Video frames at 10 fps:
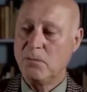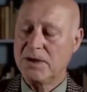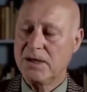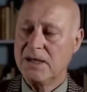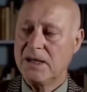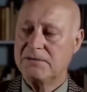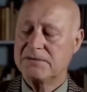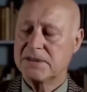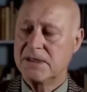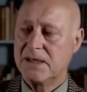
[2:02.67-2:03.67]
when I
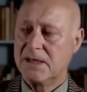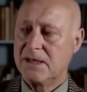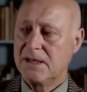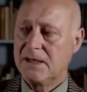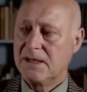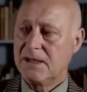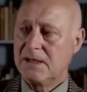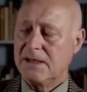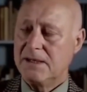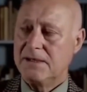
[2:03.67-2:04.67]
left,
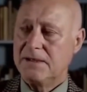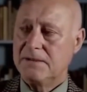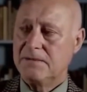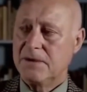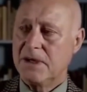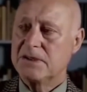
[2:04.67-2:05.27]
a